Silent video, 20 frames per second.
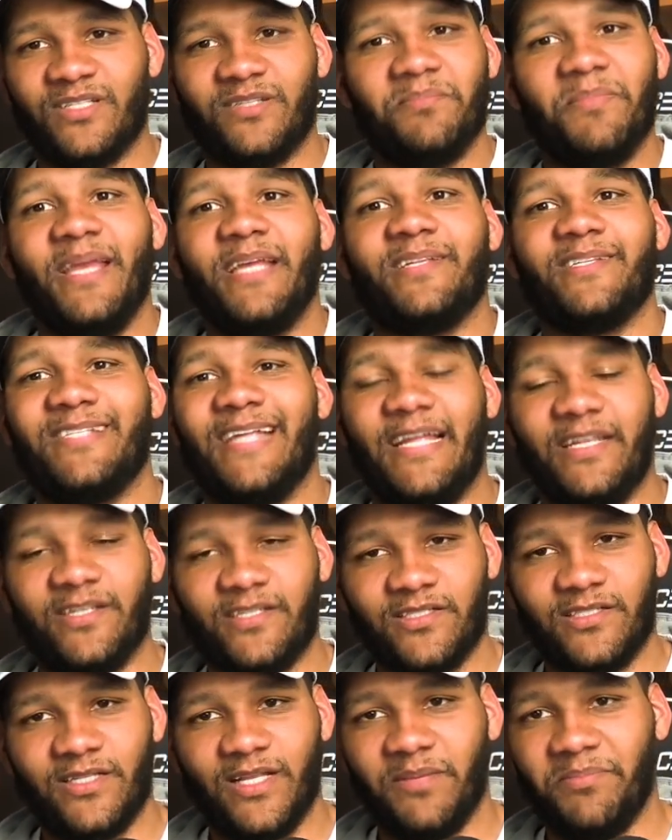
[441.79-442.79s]
It doesn't make
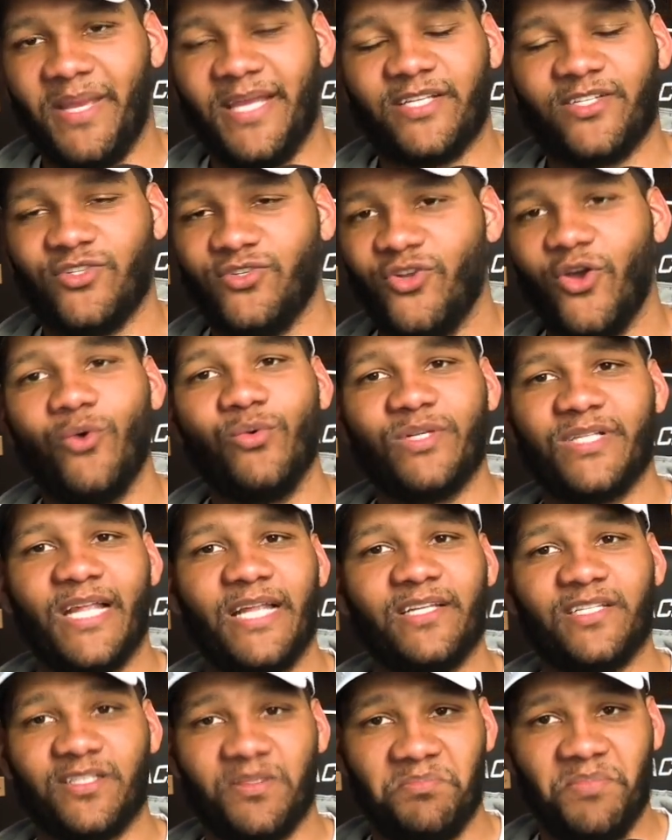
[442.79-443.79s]
sense. It makes no
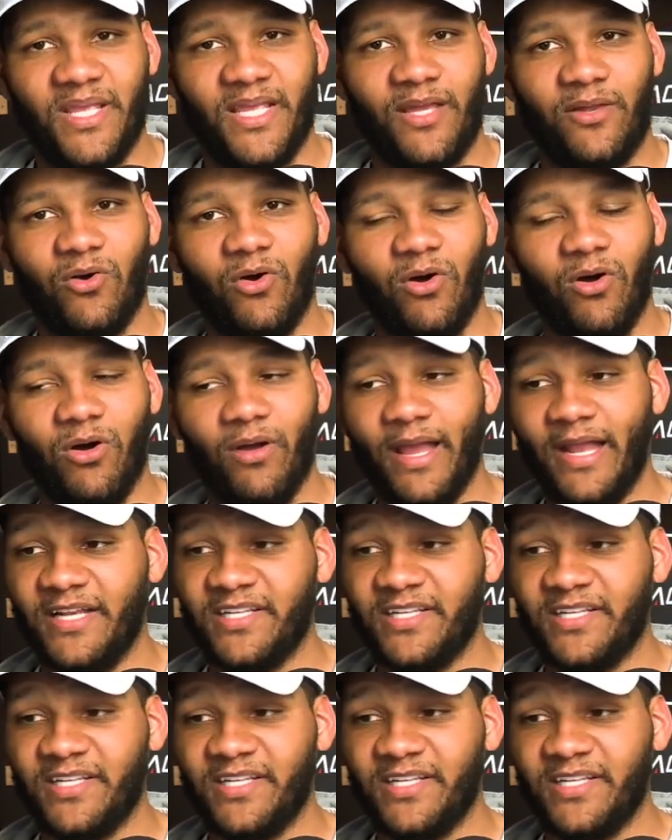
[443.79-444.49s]
sense to me at all.